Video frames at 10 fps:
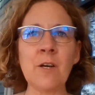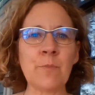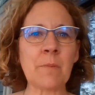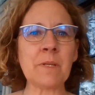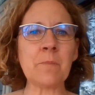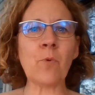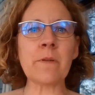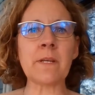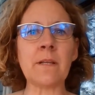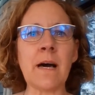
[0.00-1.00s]
Probably more
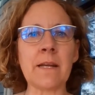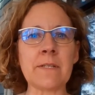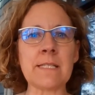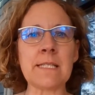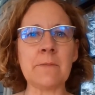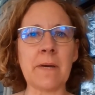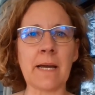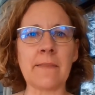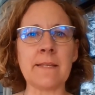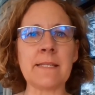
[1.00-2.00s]
than a lot of us did
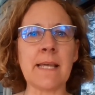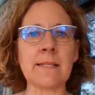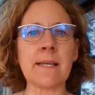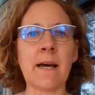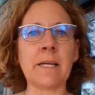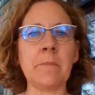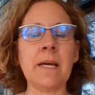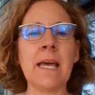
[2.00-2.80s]
back in that time.